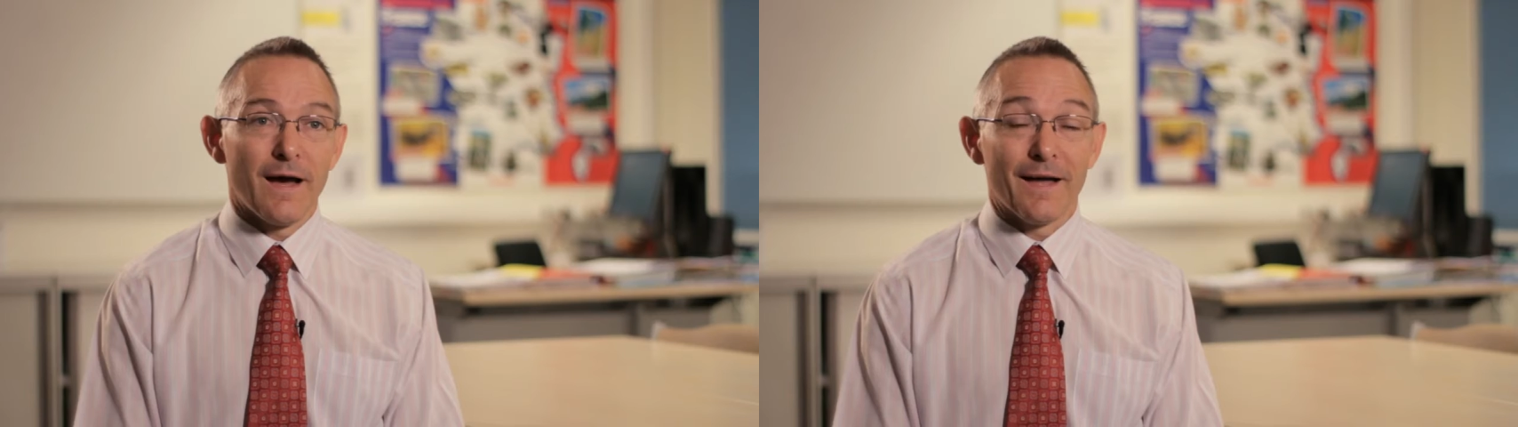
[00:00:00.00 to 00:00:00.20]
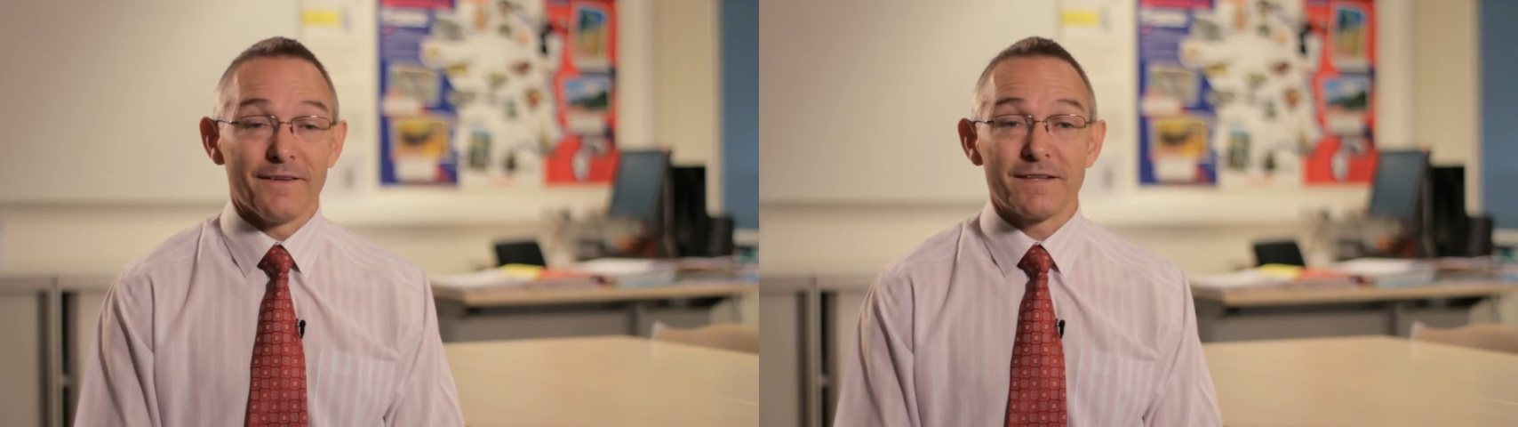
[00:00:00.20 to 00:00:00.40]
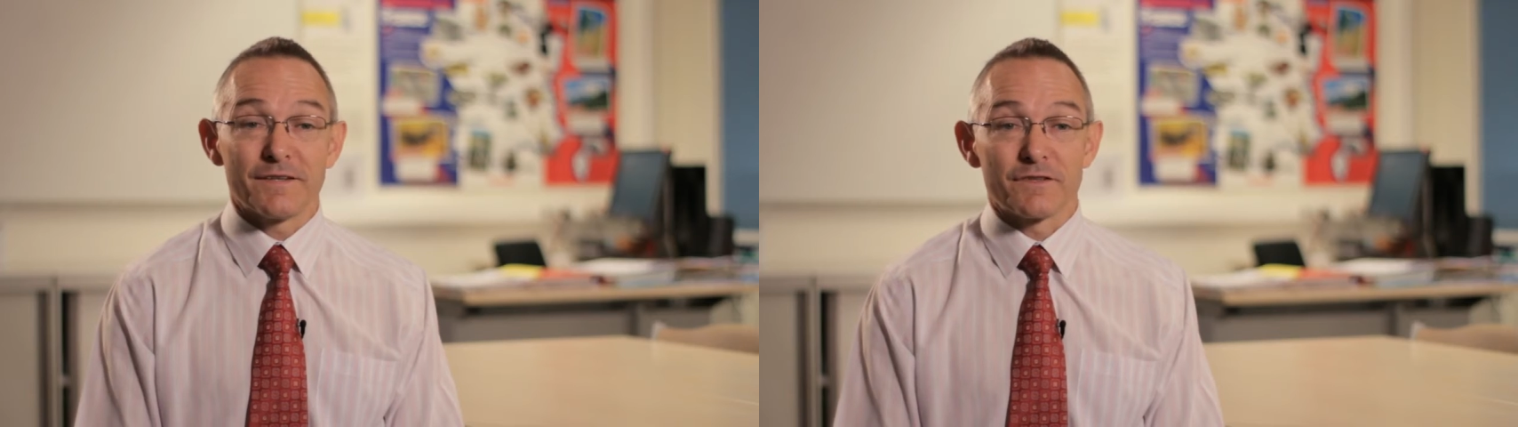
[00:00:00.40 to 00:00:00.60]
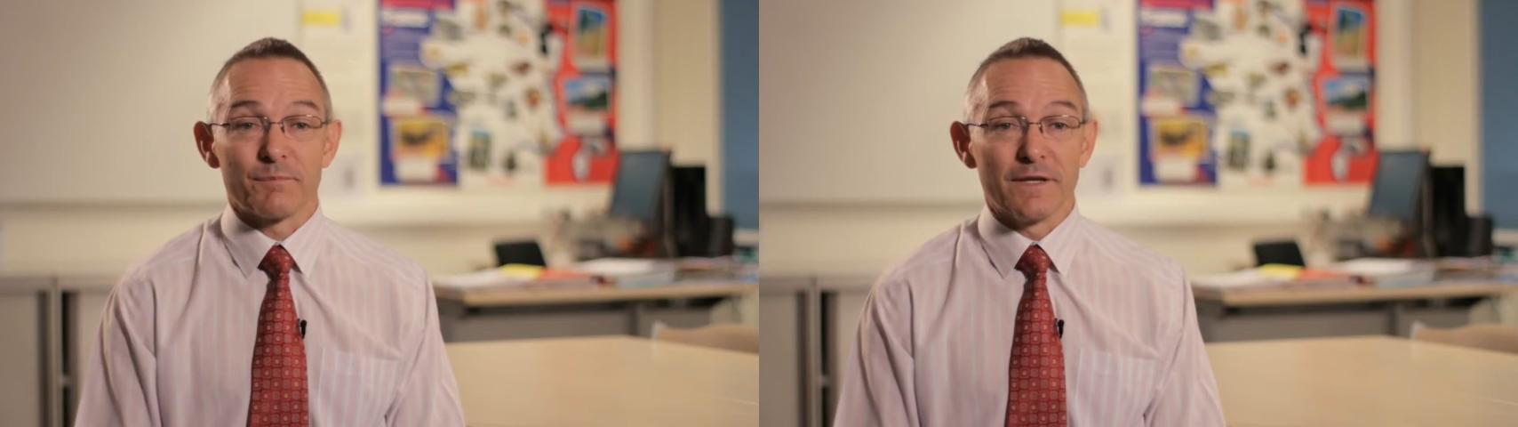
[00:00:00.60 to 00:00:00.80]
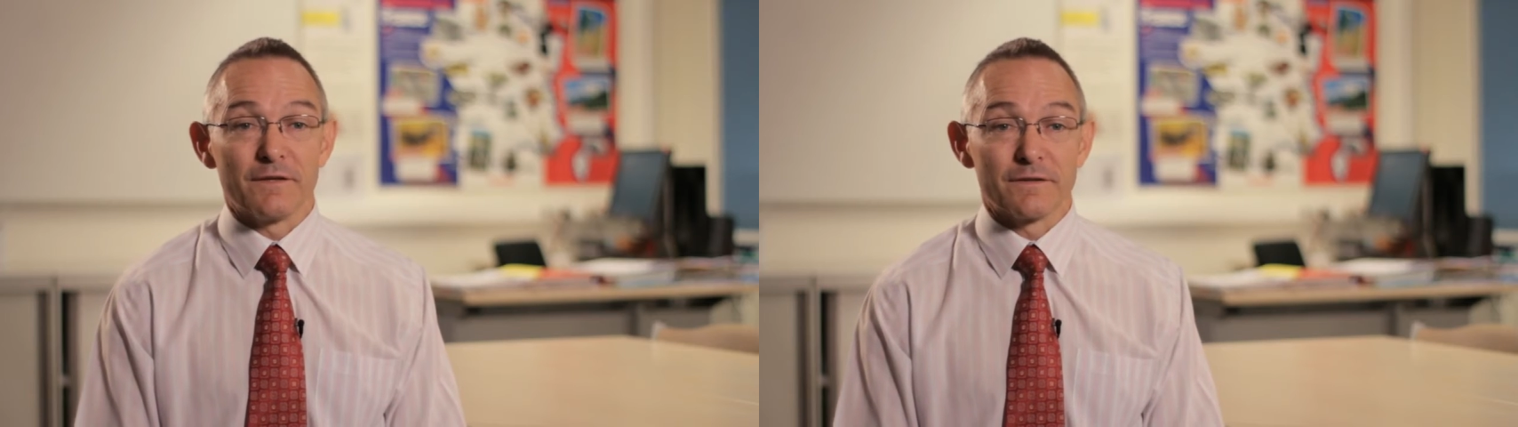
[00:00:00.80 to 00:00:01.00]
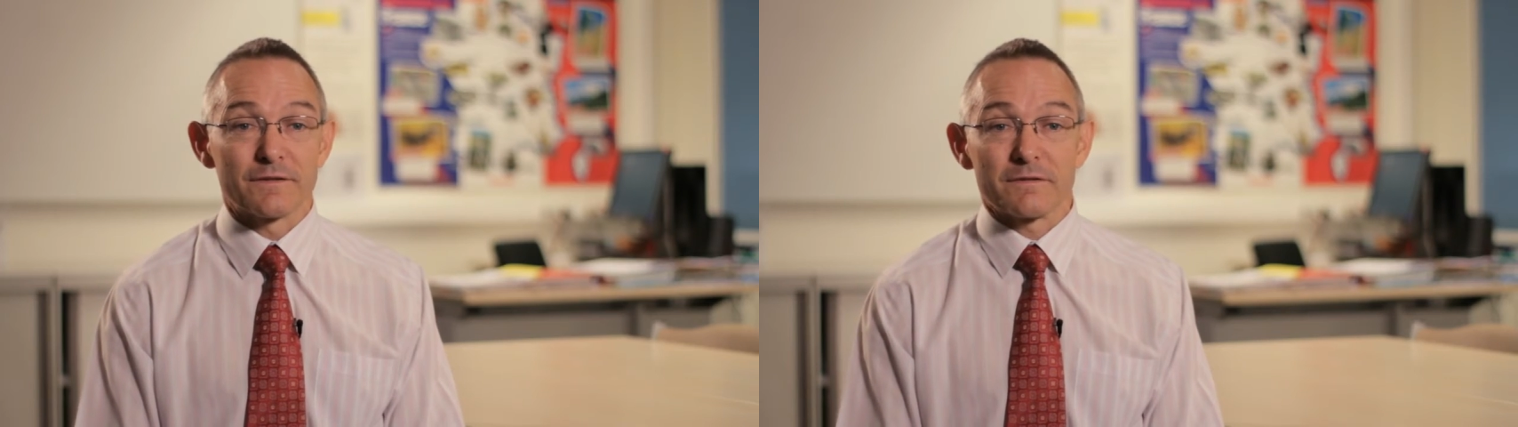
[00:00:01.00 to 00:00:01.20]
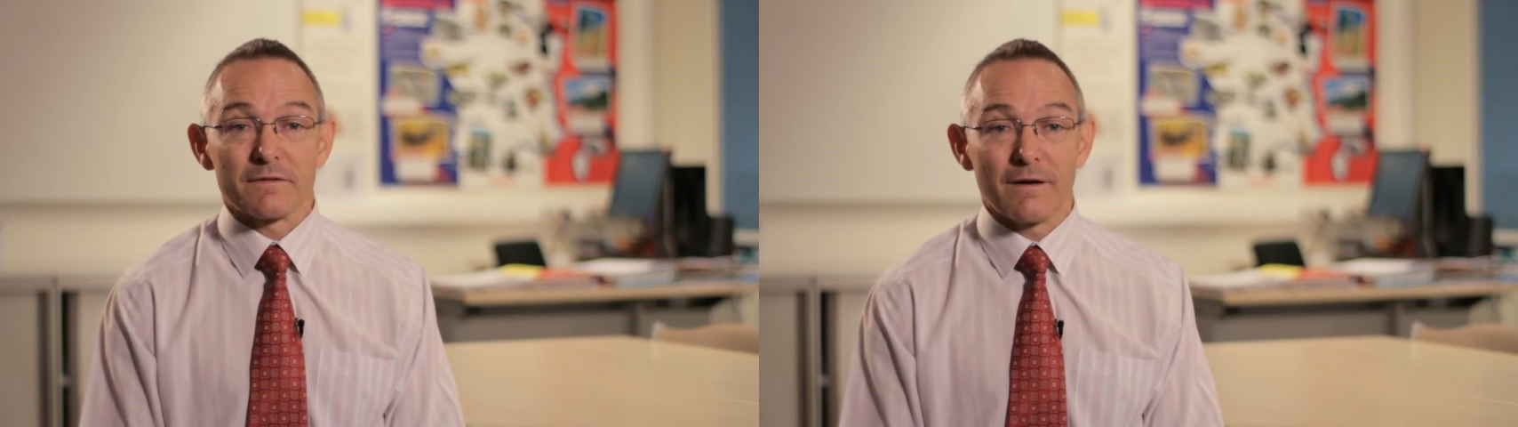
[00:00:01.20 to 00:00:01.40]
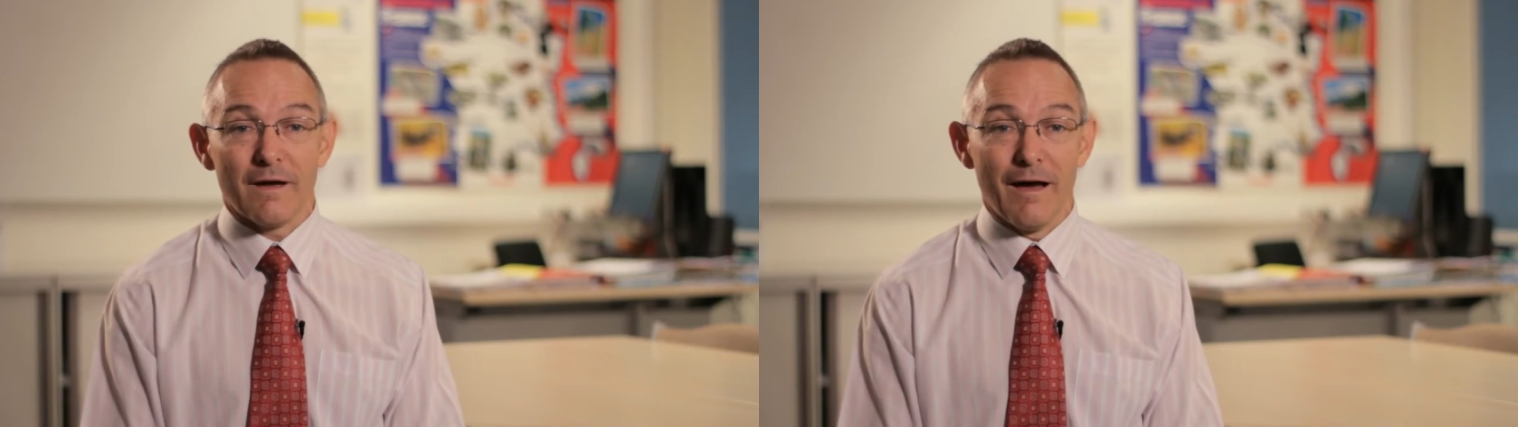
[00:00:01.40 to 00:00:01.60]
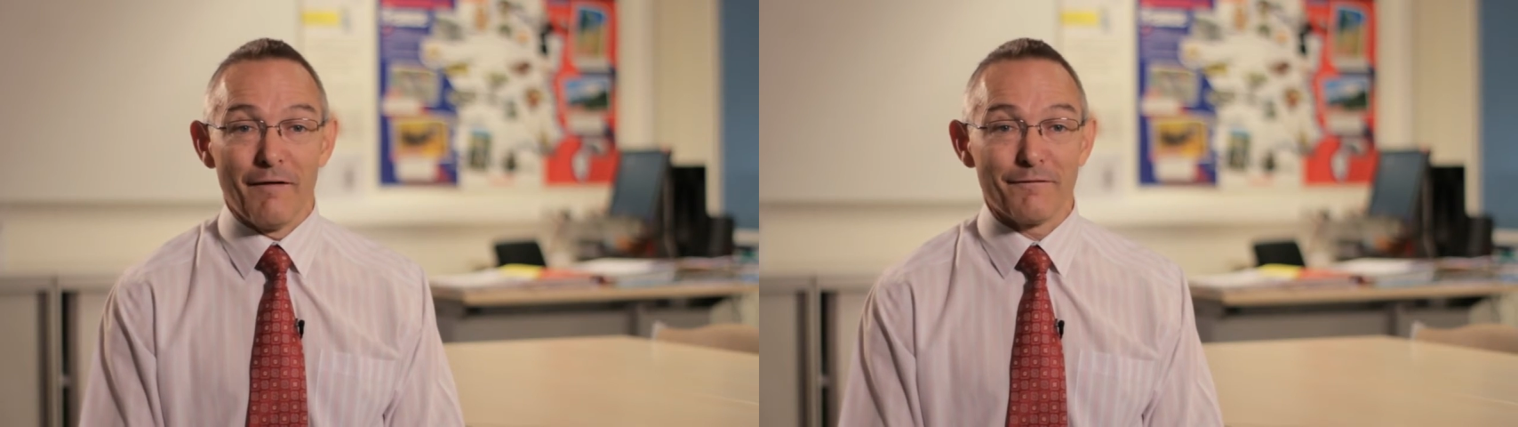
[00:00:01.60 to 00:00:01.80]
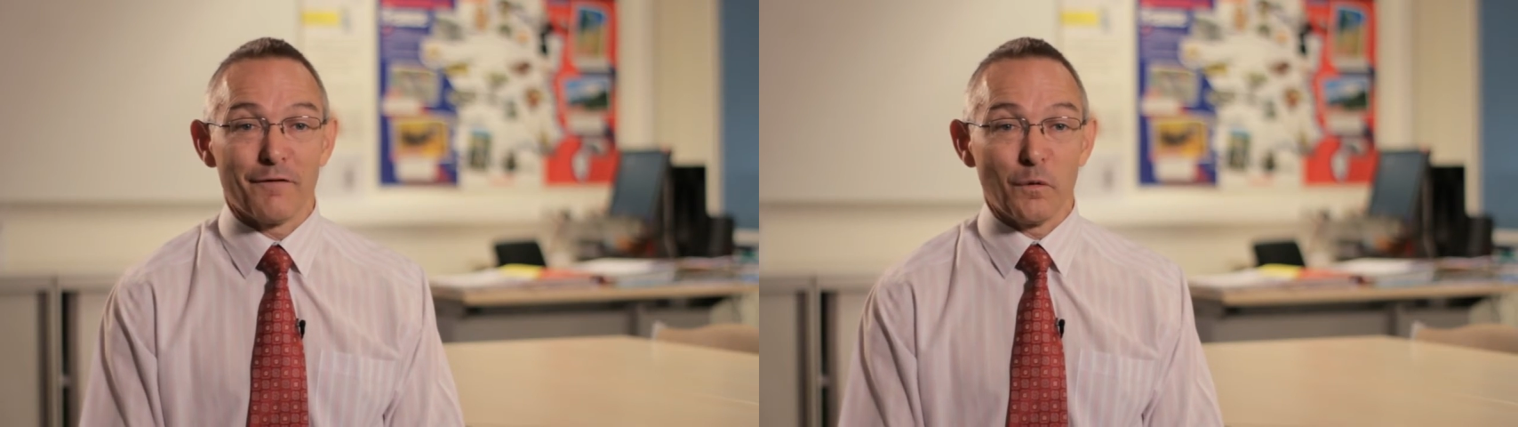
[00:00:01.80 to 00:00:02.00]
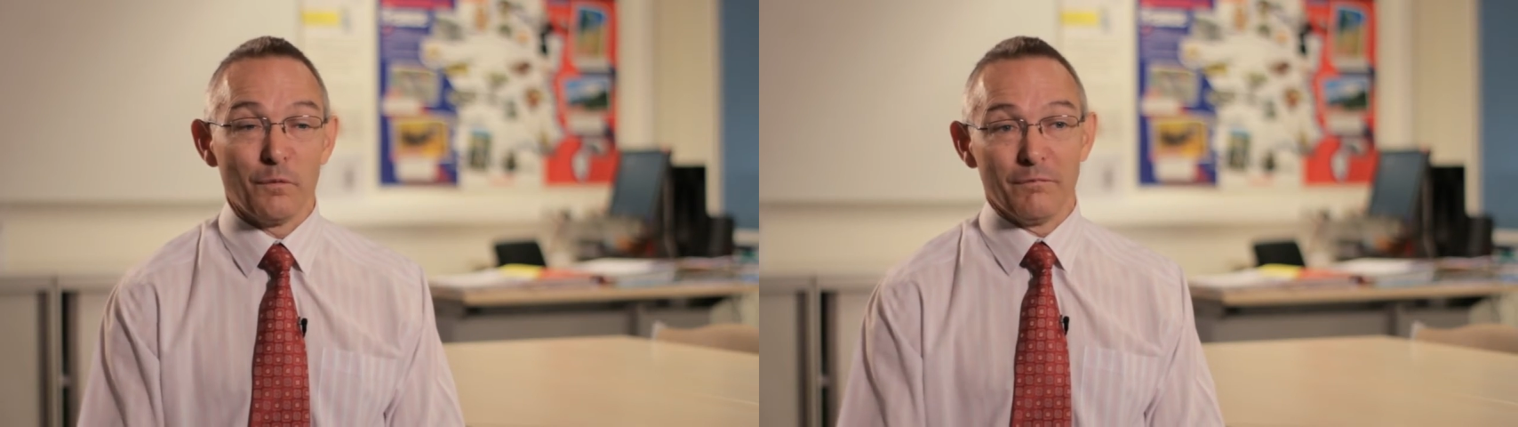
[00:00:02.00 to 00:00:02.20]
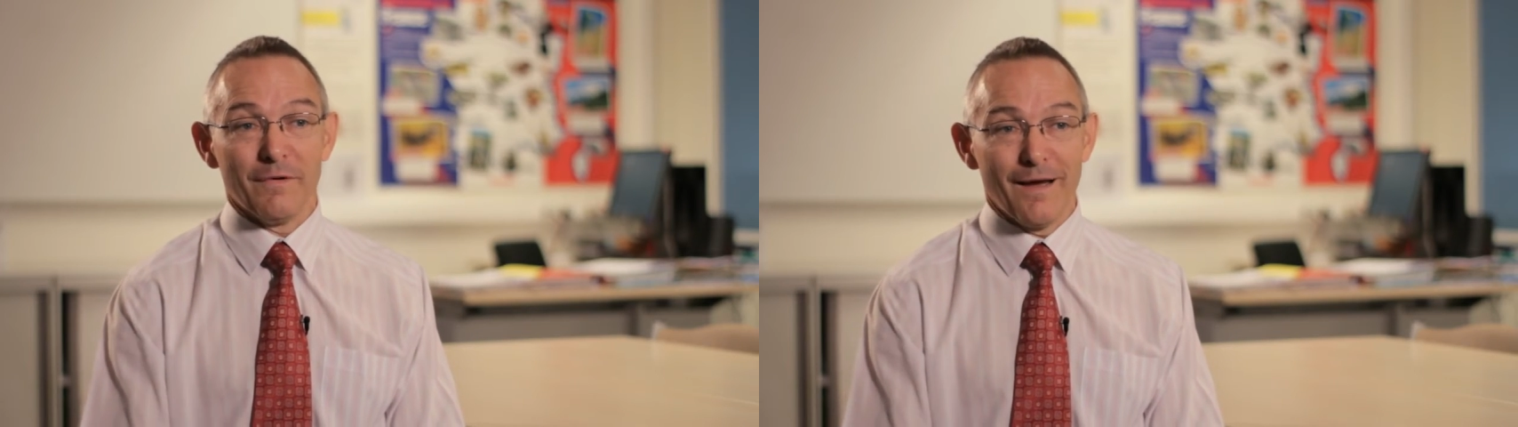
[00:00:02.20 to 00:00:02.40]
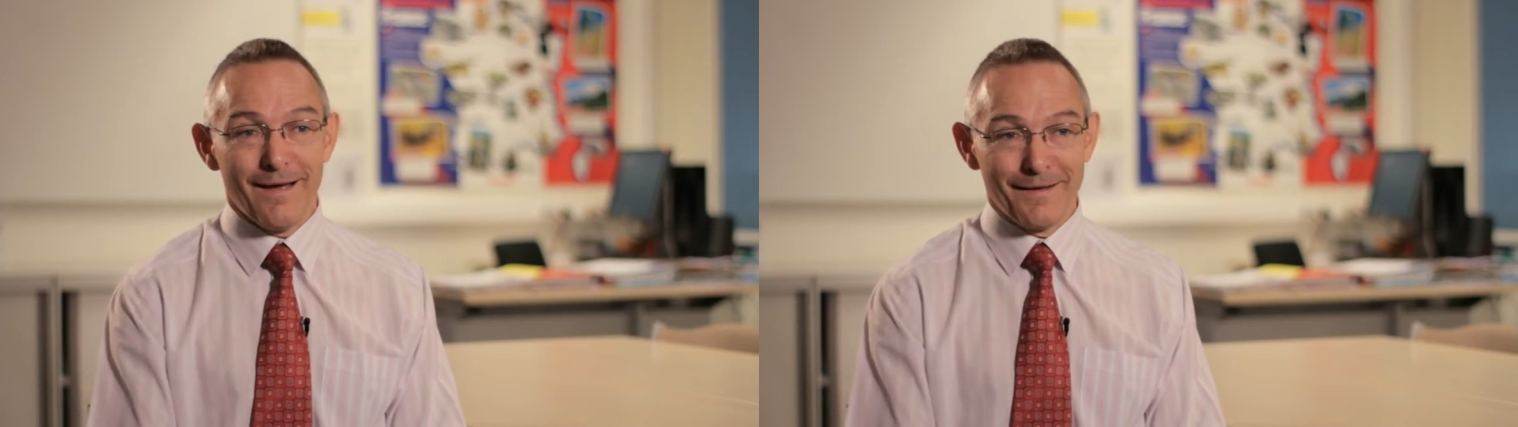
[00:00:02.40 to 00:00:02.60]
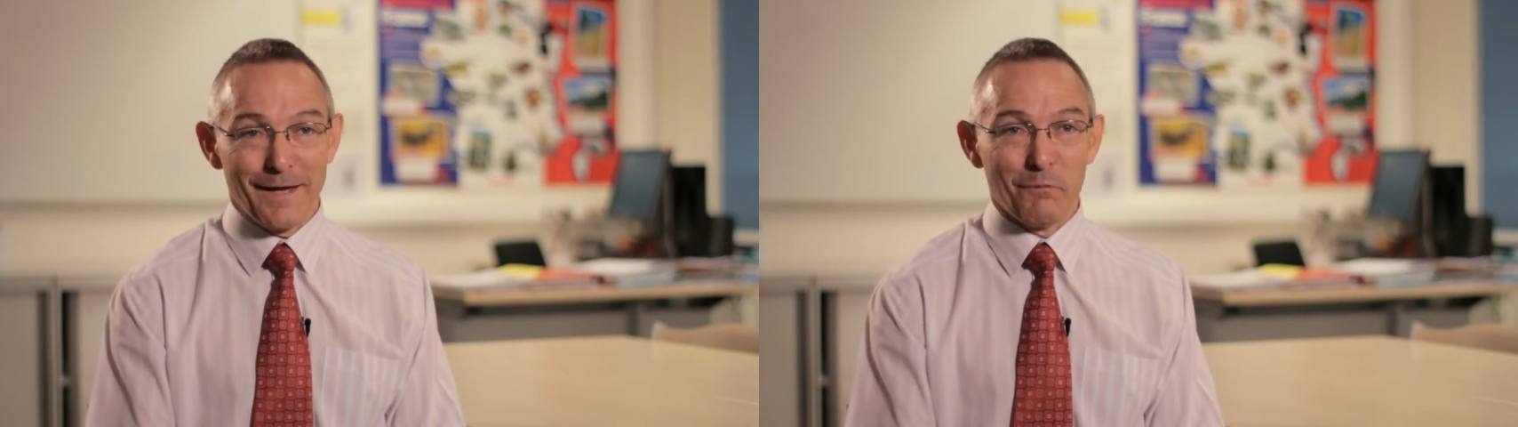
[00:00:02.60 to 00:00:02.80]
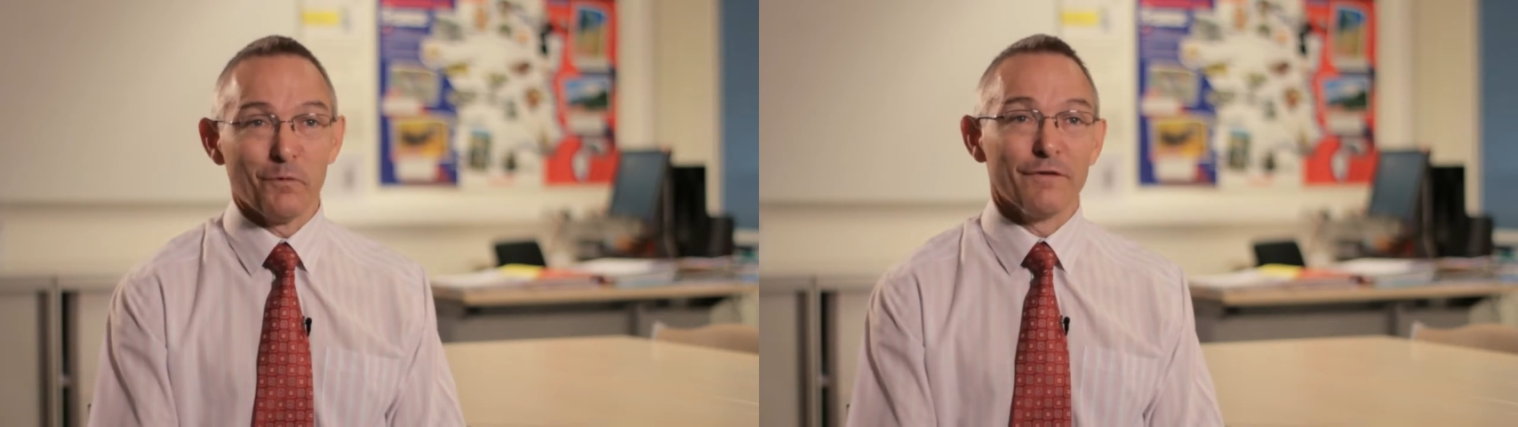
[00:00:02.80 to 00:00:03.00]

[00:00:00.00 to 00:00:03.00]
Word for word: Our native speakers uh, follow a yet more